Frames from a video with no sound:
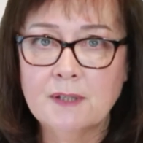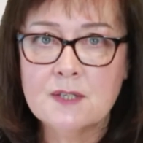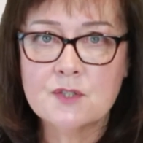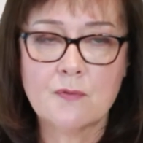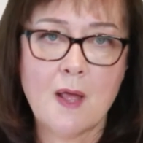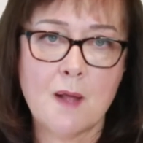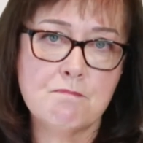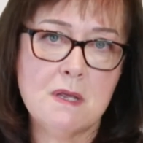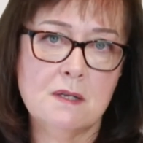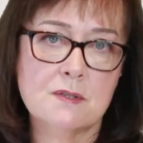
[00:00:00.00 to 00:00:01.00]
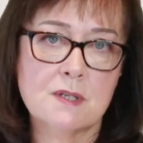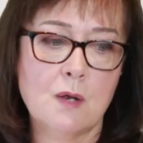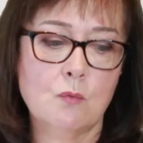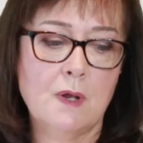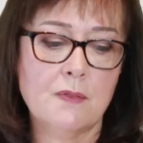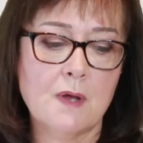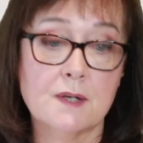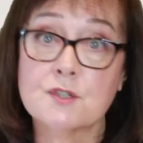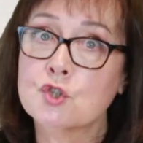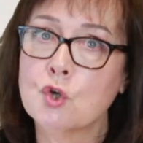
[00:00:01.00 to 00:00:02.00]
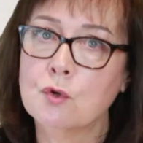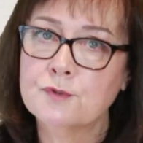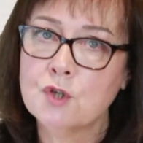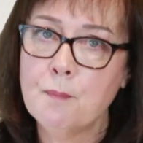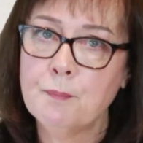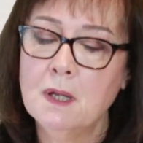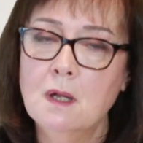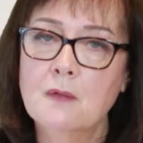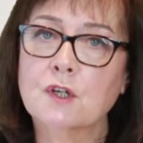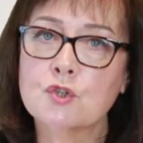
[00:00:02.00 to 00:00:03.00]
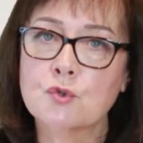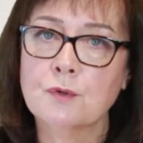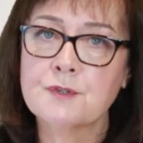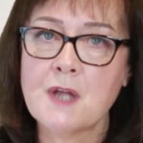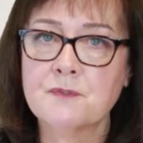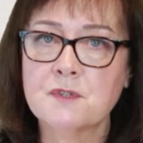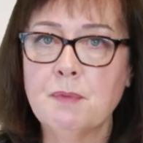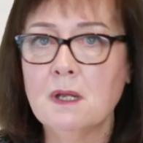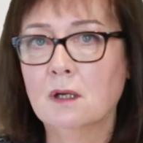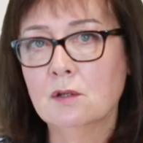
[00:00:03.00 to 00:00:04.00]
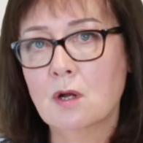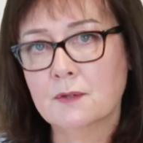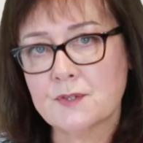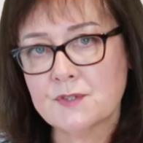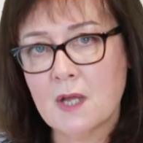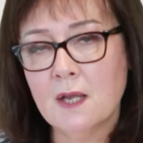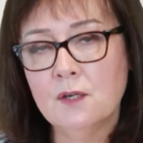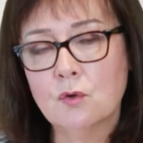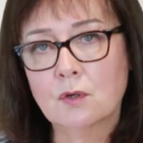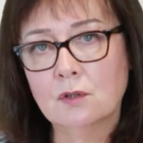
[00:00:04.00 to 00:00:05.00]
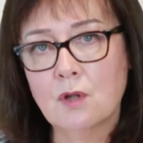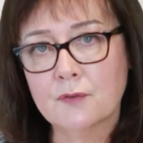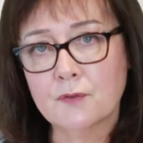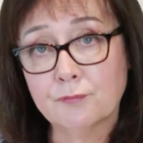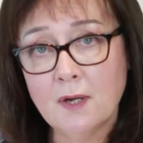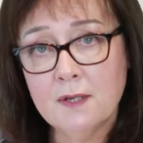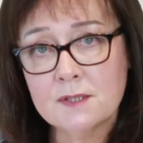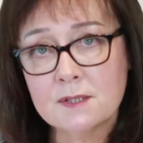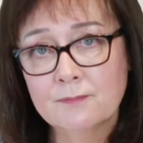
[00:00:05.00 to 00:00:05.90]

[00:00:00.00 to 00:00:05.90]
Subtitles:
So that means that with a stovetop, the controls have to be along the side or along the front.